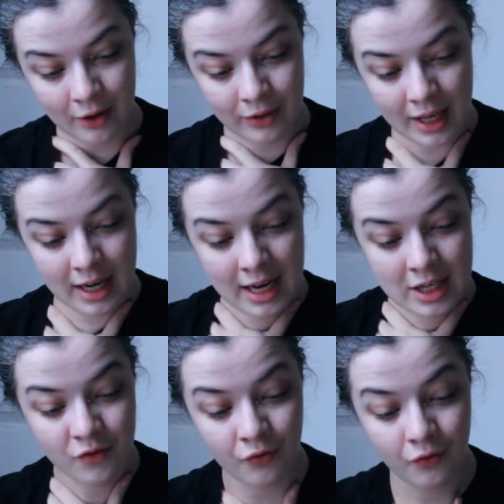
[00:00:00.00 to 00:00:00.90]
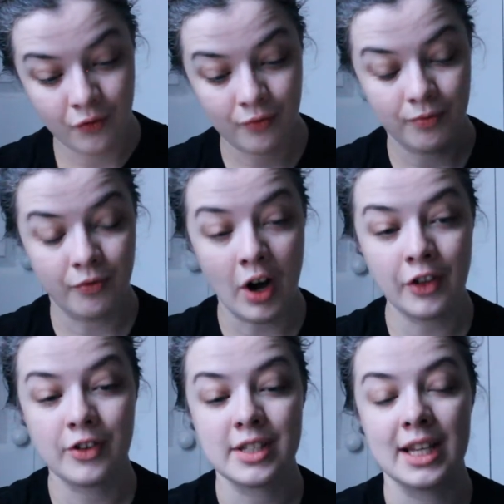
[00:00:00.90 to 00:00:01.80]
out that his
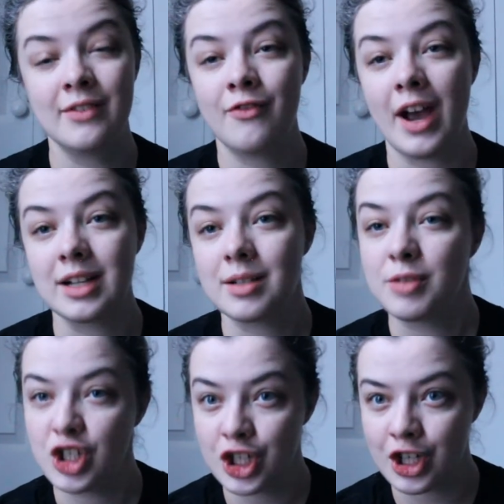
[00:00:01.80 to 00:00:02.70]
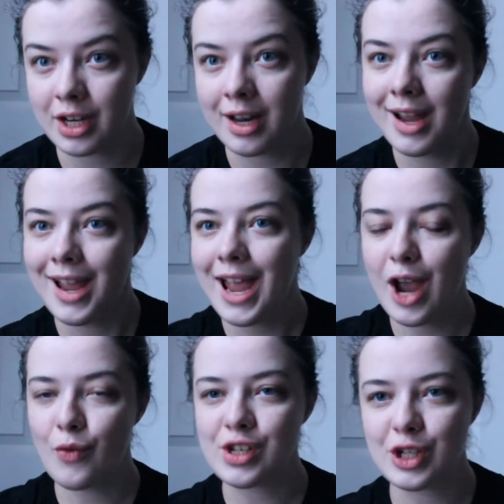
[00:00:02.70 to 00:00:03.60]
father is in fact a magician
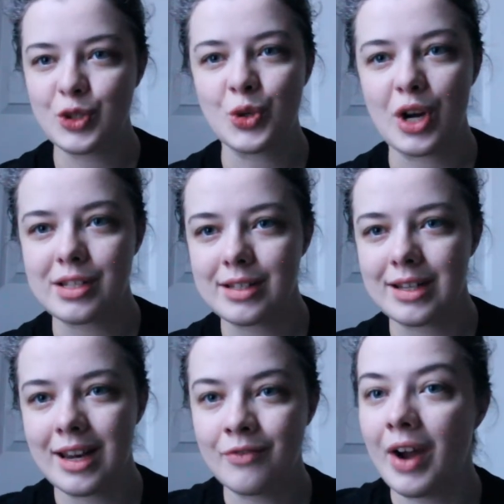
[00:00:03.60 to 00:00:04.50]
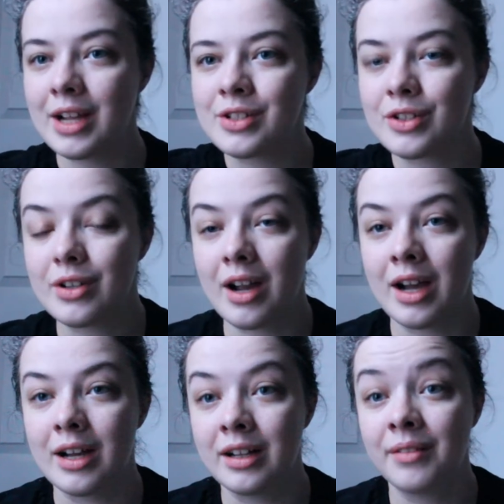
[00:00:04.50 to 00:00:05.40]
and was a trusted advisor,
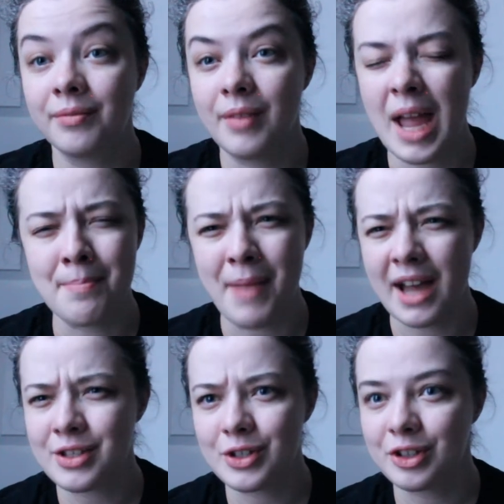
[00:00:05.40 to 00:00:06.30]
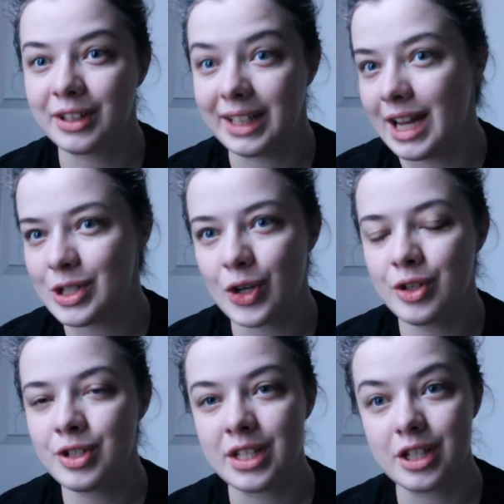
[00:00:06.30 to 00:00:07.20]
ambassador,
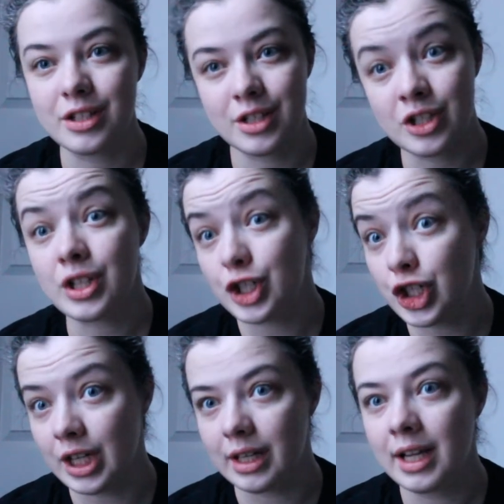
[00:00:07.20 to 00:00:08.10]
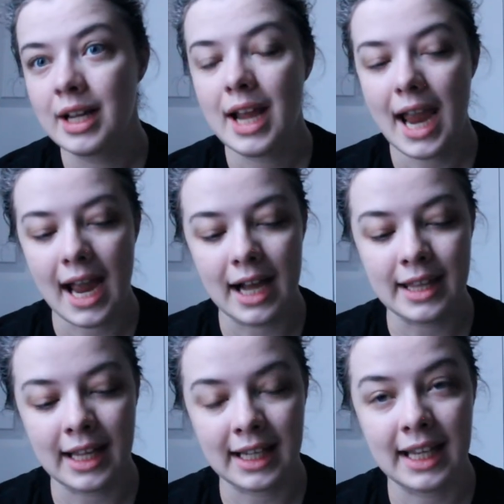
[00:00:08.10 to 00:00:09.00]
liaison to the djinn,
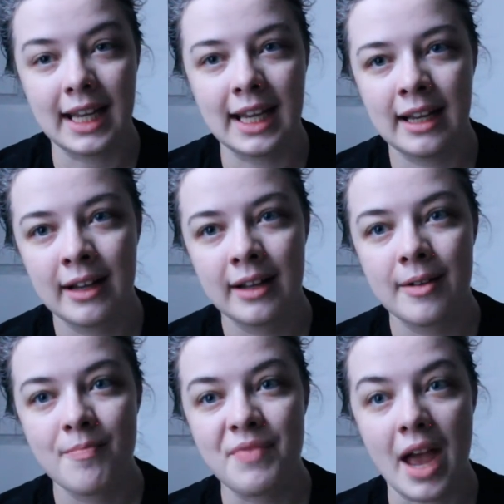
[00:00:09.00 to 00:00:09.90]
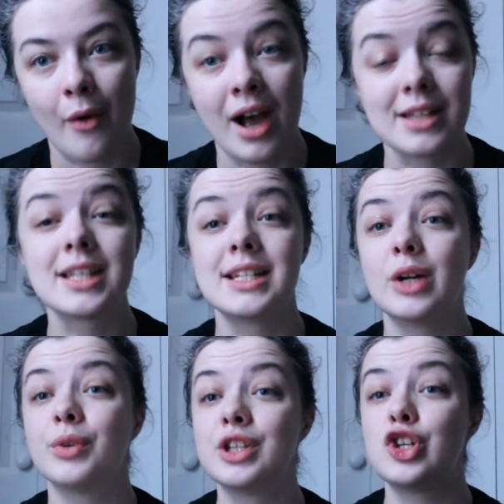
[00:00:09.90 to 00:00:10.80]
and that he now has to
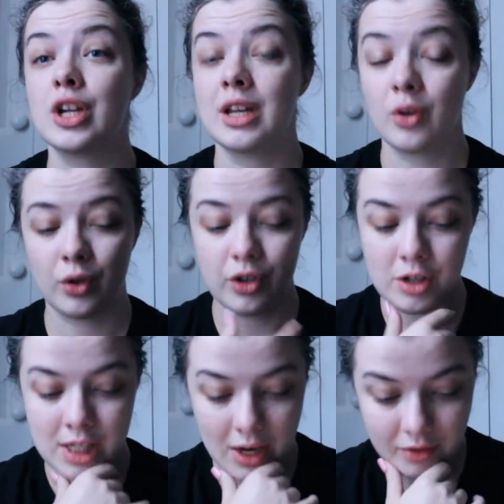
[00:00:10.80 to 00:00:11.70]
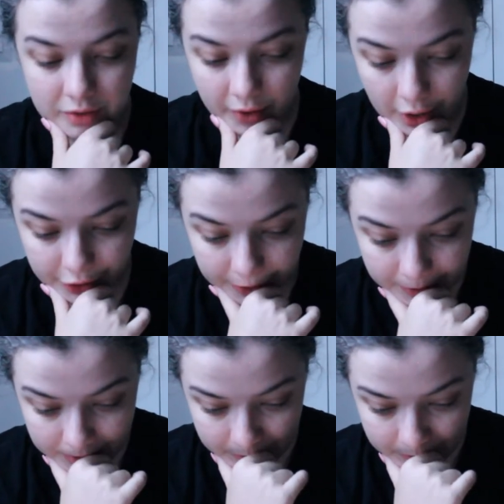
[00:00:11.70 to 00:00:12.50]
deal with the djinn in order to save his father.